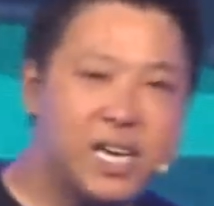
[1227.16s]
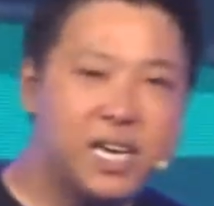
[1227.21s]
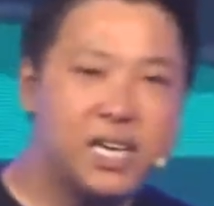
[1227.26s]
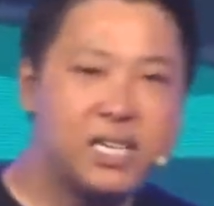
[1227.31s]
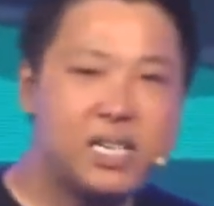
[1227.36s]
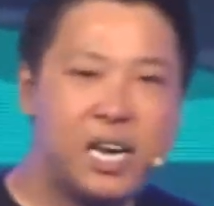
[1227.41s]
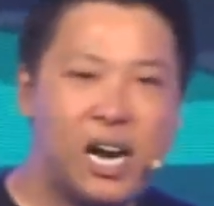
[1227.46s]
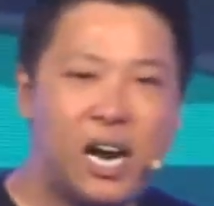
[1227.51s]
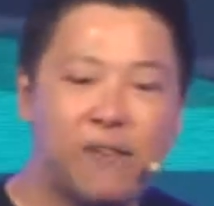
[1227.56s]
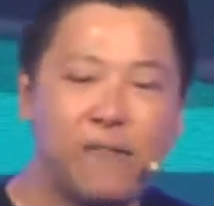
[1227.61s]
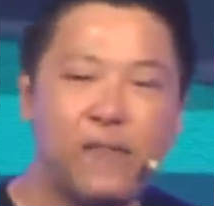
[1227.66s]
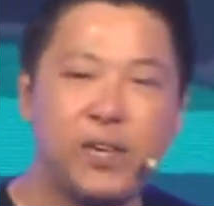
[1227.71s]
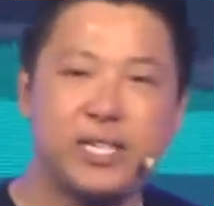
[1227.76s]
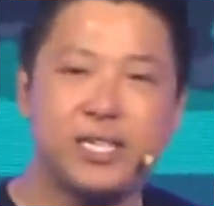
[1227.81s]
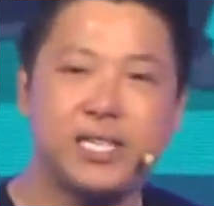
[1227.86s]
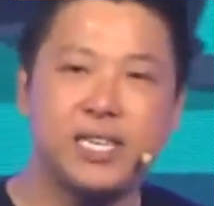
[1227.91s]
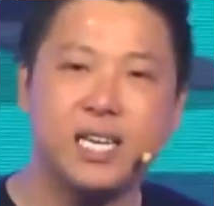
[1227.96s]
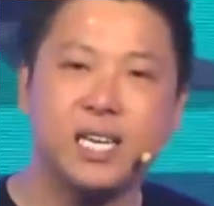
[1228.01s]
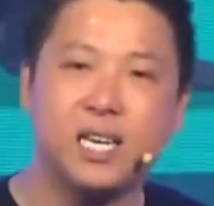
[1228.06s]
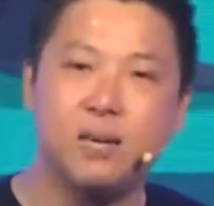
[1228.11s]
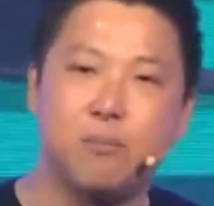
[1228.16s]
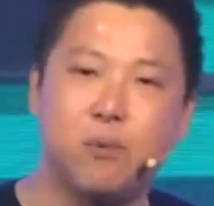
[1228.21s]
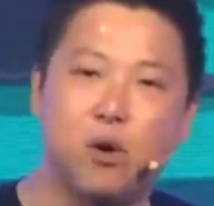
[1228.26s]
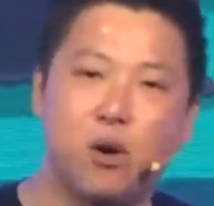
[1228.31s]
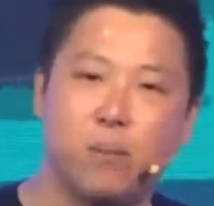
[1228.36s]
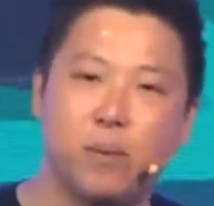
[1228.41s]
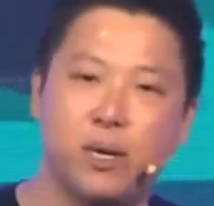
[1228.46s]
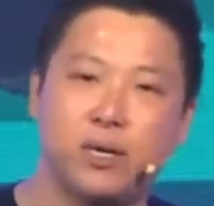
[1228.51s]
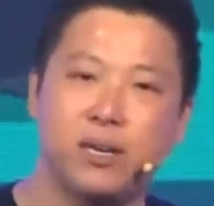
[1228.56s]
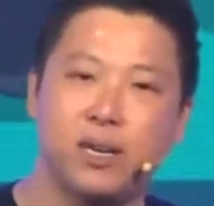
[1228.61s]
stage, every single
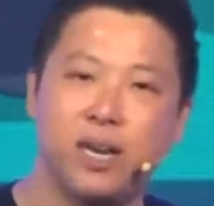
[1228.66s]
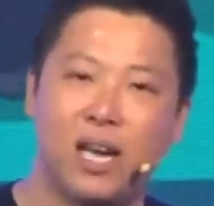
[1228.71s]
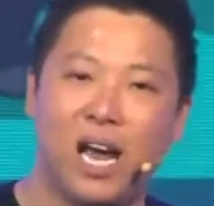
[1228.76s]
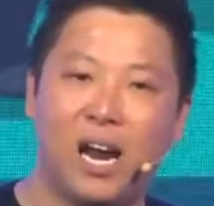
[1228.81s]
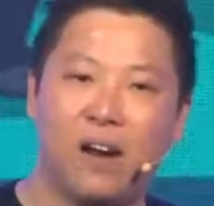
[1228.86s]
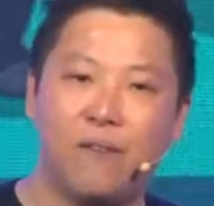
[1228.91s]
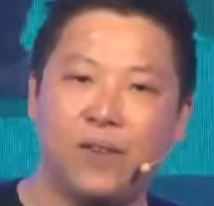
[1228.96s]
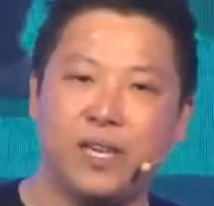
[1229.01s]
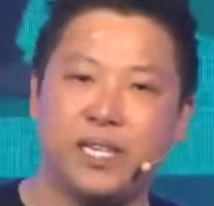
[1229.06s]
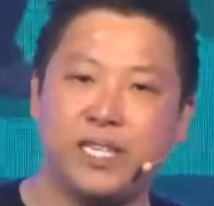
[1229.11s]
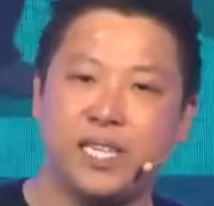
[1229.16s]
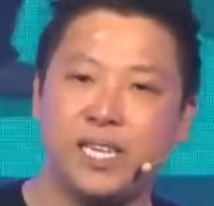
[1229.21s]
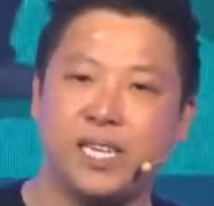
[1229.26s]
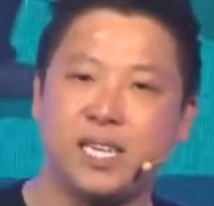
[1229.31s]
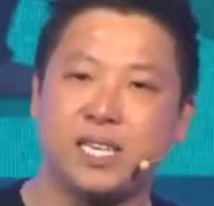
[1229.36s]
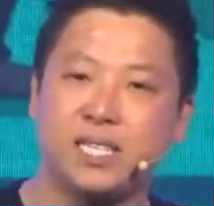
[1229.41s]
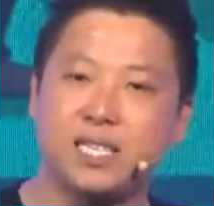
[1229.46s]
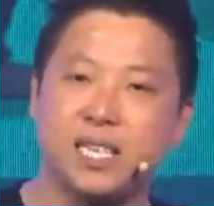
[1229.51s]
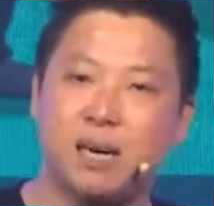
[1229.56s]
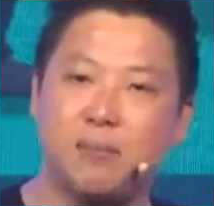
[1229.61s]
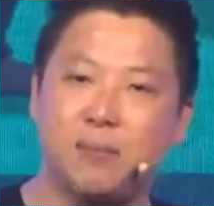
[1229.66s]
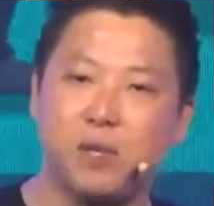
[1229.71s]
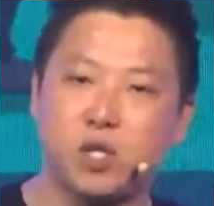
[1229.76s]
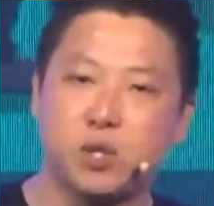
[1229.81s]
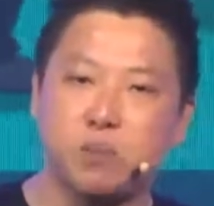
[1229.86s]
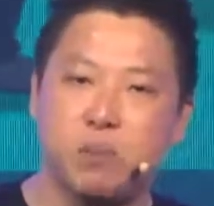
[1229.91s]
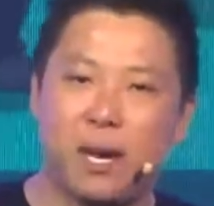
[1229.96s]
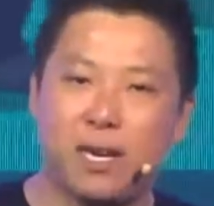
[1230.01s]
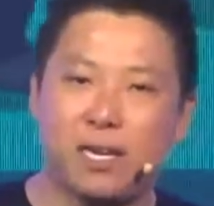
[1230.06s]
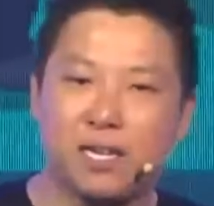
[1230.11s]
moment. Every single time
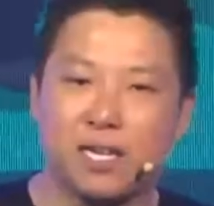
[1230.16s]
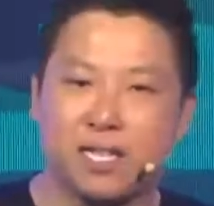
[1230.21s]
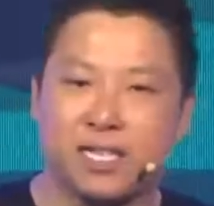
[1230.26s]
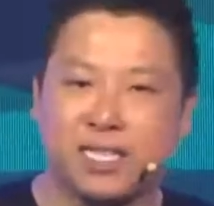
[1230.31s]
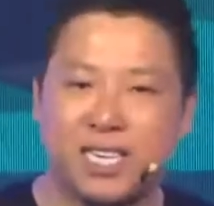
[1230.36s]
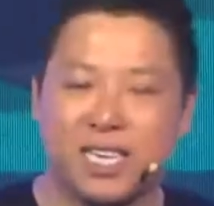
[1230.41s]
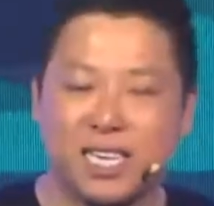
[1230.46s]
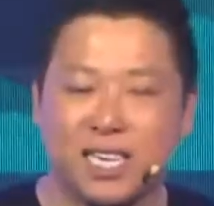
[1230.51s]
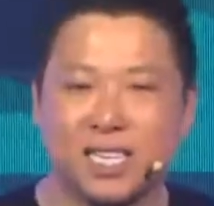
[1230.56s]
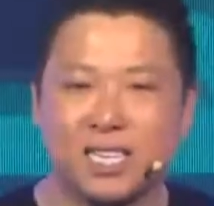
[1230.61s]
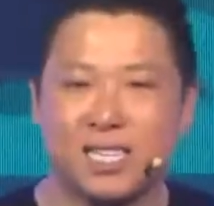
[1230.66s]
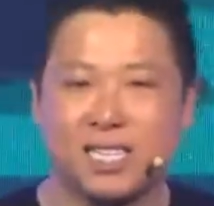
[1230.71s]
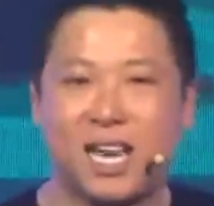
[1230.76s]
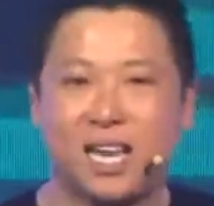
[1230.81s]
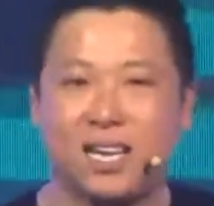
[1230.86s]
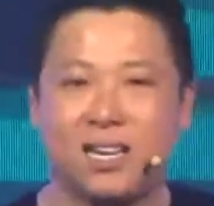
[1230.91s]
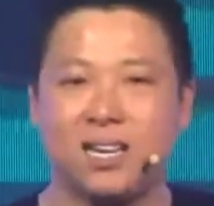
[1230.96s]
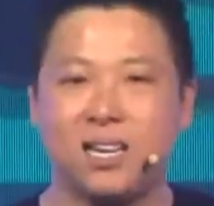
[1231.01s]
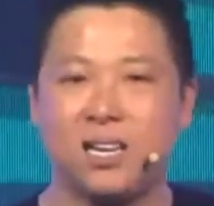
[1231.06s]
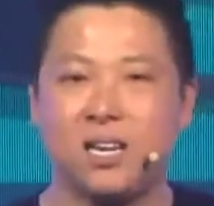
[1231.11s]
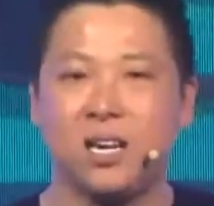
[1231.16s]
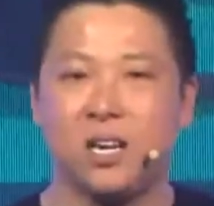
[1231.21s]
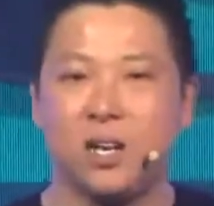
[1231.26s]
you spend a single cent,